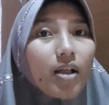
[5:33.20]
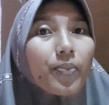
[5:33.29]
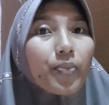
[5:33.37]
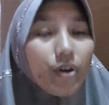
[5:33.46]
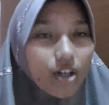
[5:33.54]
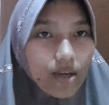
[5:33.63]

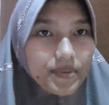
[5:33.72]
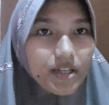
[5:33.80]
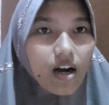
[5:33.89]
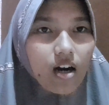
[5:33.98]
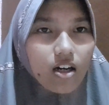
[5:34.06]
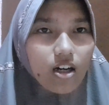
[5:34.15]
programs
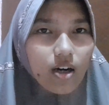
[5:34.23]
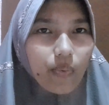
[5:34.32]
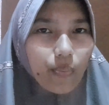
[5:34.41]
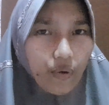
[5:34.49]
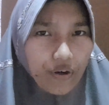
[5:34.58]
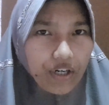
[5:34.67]
are
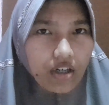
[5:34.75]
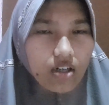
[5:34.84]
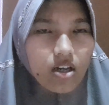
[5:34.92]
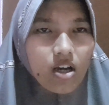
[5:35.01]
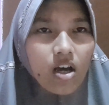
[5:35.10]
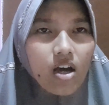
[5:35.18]
broader,
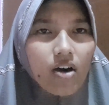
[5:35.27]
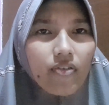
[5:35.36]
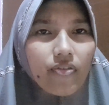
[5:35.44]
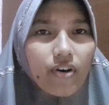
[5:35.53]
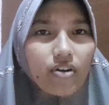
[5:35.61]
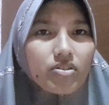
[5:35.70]

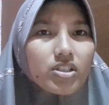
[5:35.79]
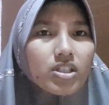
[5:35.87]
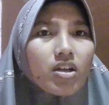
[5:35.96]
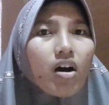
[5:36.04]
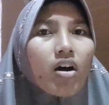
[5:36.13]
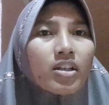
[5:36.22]

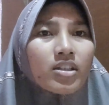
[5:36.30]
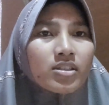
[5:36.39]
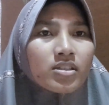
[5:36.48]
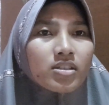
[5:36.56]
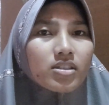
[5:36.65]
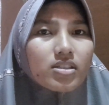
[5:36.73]
focusing on
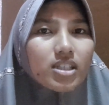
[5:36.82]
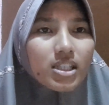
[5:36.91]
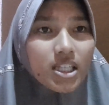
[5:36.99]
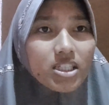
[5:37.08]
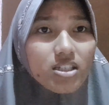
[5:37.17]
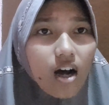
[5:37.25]
the
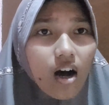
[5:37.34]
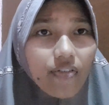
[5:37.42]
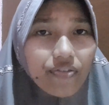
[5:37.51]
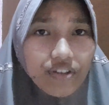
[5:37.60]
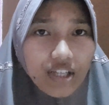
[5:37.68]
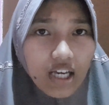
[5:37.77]
needs
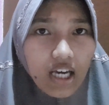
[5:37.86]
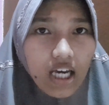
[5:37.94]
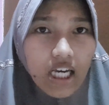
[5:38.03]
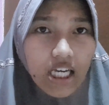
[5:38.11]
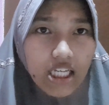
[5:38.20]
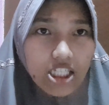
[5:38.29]
of the
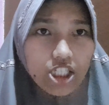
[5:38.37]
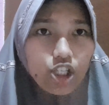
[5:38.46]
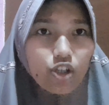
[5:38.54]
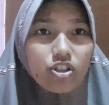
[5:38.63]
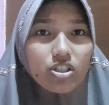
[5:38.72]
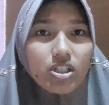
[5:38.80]

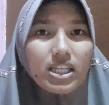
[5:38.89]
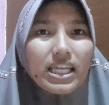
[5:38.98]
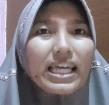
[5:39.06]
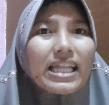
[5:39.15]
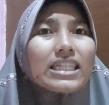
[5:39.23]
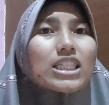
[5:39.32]

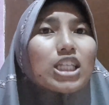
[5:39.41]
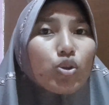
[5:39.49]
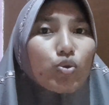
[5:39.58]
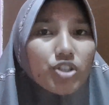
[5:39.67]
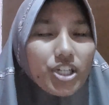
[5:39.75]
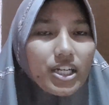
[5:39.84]

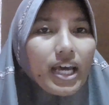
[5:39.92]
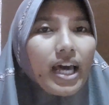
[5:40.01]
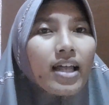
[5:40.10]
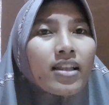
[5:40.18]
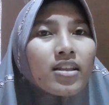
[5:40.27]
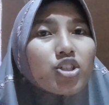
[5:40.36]
institution
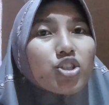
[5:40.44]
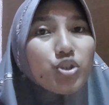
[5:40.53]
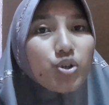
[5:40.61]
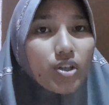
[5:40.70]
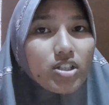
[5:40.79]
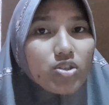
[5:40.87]
and the
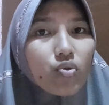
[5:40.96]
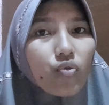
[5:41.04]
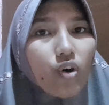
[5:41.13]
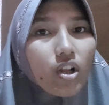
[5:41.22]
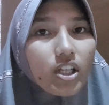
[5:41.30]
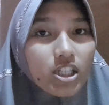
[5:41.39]
students'
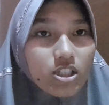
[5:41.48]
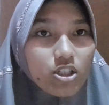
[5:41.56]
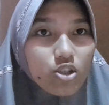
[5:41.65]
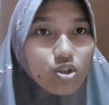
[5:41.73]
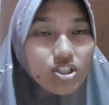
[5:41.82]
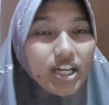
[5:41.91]
role in
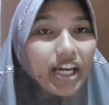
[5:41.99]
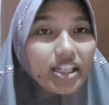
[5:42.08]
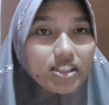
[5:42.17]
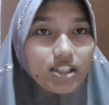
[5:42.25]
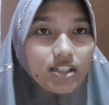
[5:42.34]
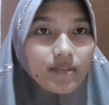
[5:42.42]

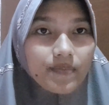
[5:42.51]
society.